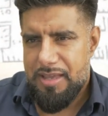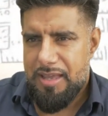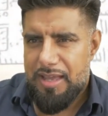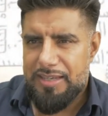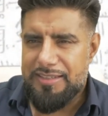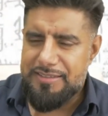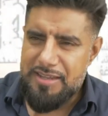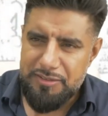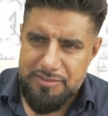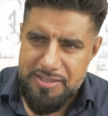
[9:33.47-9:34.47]
And he
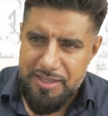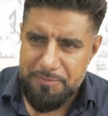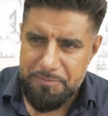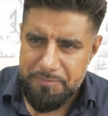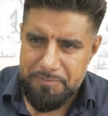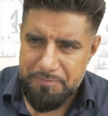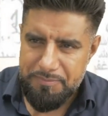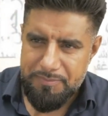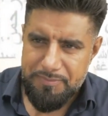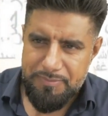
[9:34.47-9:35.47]
tells him
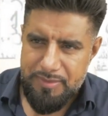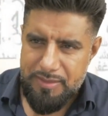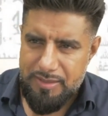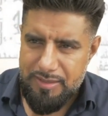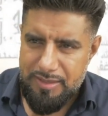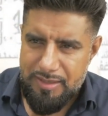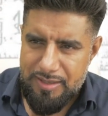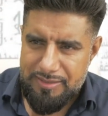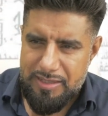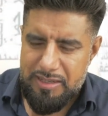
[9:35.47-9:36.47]

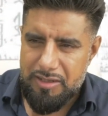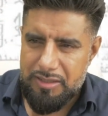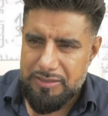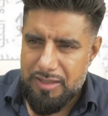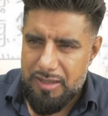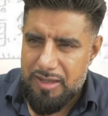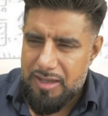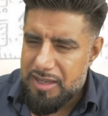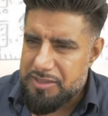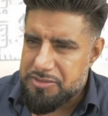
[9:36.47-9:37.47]
that Allah
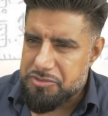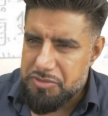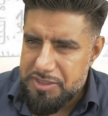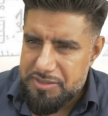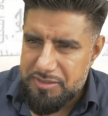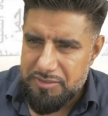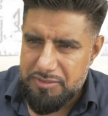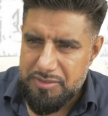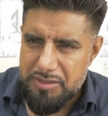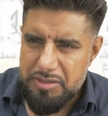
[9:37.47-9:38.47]
has written
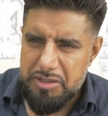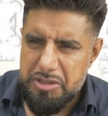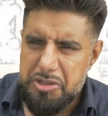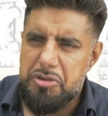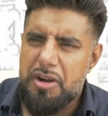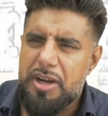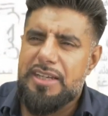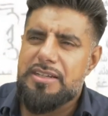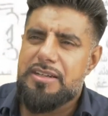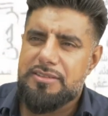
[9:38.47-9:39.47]

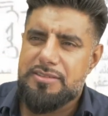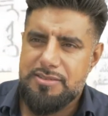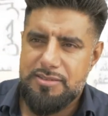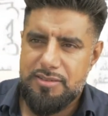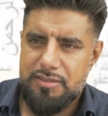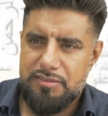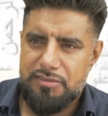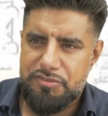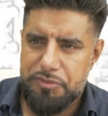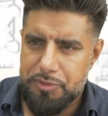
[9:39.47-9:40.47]
greatness
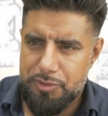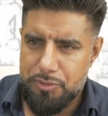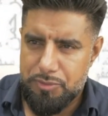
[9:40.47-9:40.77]
for you.